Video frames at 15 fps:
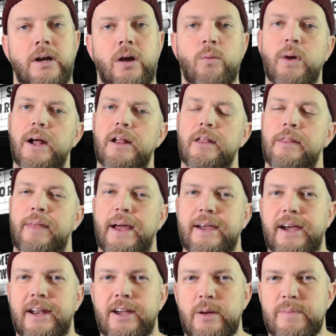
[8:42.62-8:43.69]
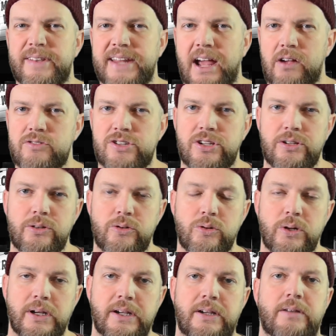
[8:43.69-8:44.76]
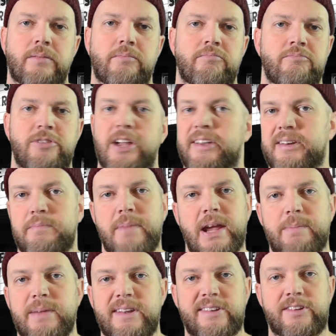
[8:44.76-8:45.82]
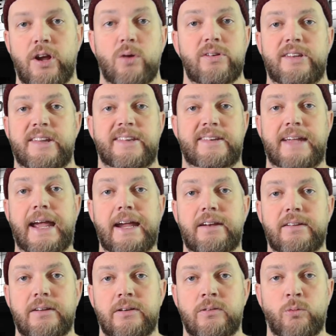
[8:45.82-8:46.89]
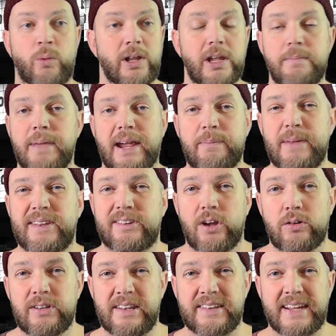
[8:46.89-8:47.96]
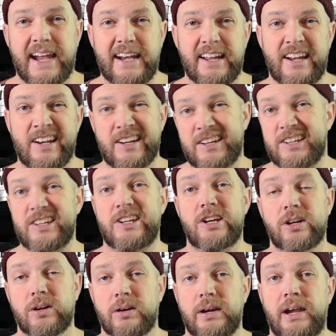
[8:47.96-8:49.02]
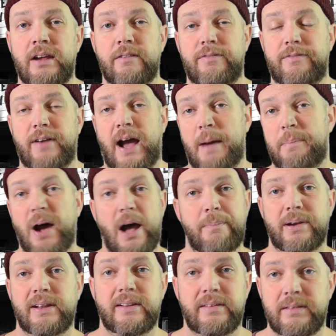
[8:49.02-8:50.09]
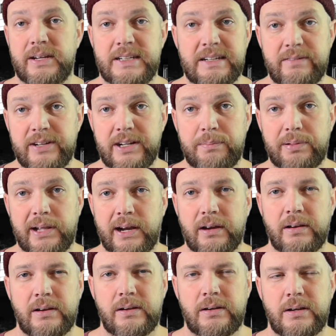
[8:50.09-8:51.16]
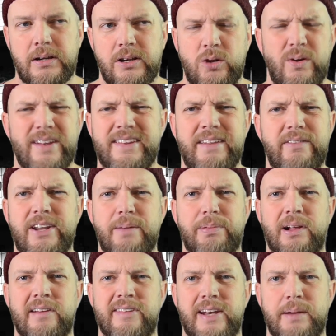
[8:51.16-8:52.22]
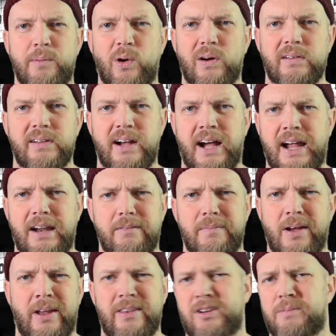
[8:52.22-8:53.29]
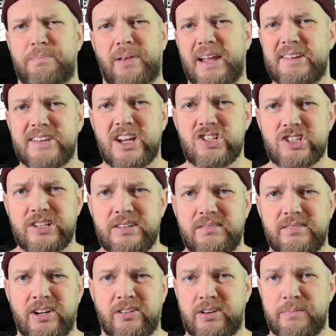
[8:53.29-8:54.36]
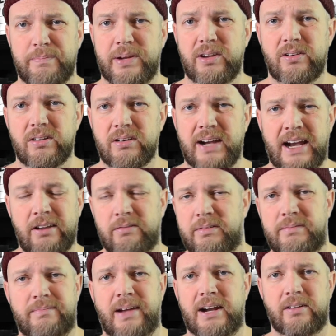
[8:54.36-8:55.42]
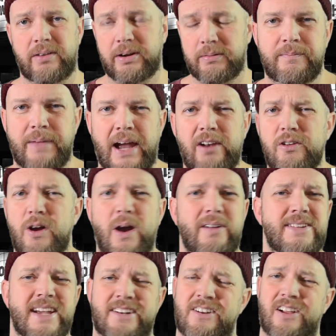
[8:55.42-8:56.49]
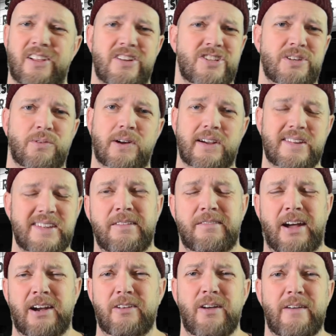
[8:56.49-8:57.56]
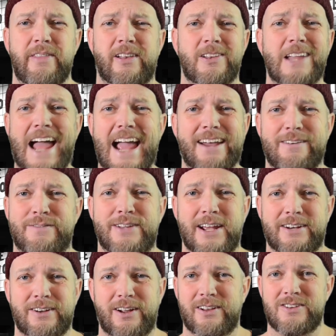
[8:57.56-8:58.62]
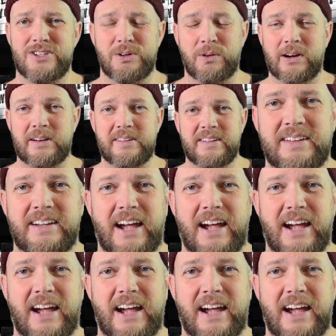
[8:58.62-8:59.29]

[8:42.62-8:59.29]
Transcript: Well, that kind of comes down to, does it make me stoked to skate? Will it make me stoked to skate in a year if I pop it in the DVD player? Who has DVD players anymore? On your PlayStation, your computer? I don't know. I don't know how technology works. I don't know how the lack of technology works.